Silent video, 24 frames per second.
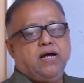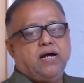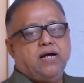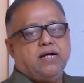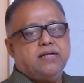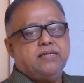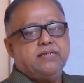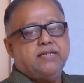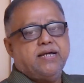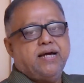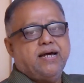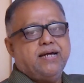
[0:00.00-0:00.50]

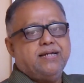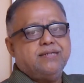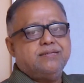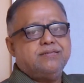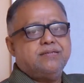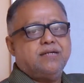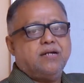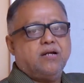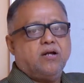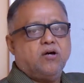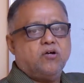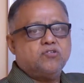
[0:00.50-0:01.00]
and there is
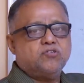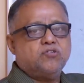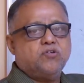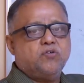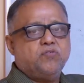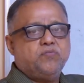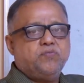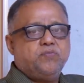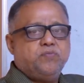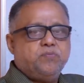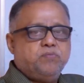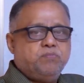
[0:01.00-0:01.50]
a loss
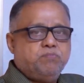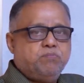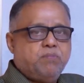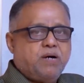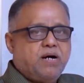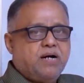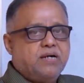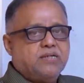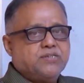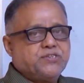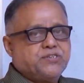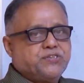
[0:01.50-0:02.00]
of
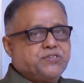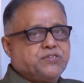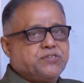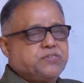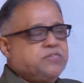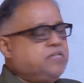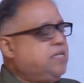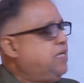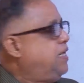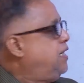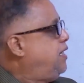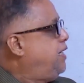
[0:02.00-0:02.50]

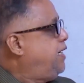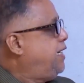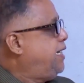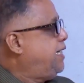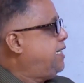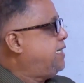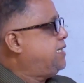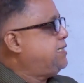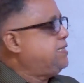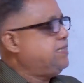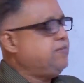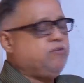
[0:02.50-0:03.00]
mass,
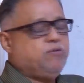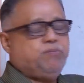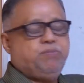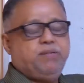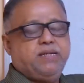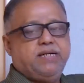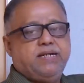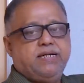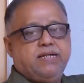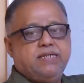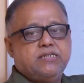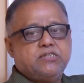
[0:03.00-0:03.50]
energy will be
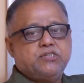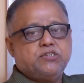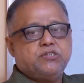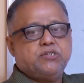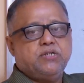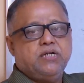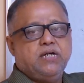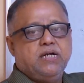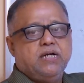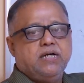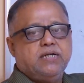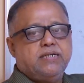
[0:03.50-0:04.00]

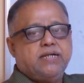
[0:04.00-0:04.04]
released.